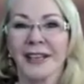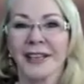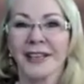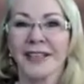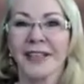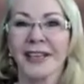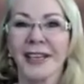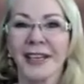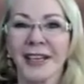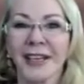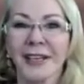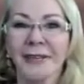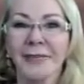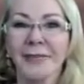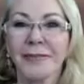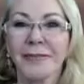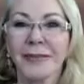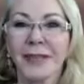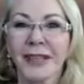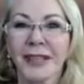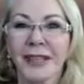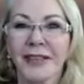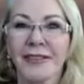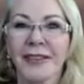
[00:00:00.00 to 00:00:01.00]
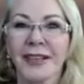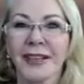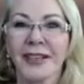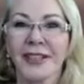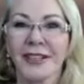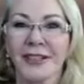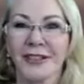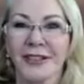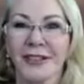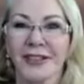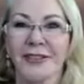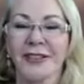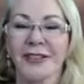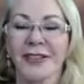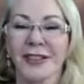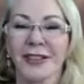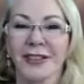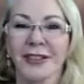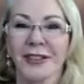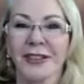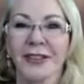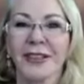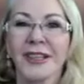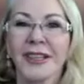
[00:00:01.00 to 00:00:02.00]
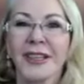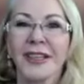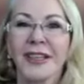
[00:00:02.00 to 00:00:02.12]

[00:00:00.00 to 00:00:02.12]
and I believe that's true. So